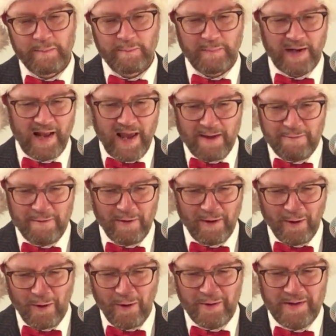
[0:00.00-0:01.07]
but I have a
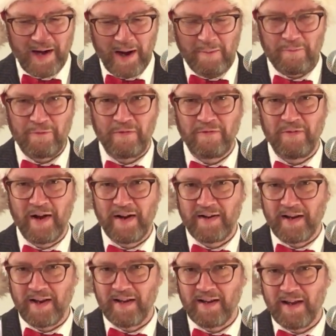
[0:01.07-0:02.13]
hard time
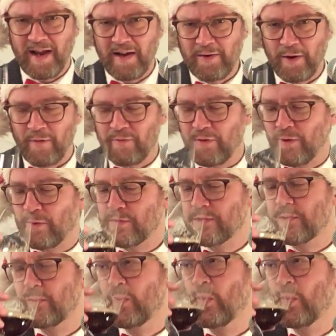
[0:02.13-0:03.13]
finding any of those.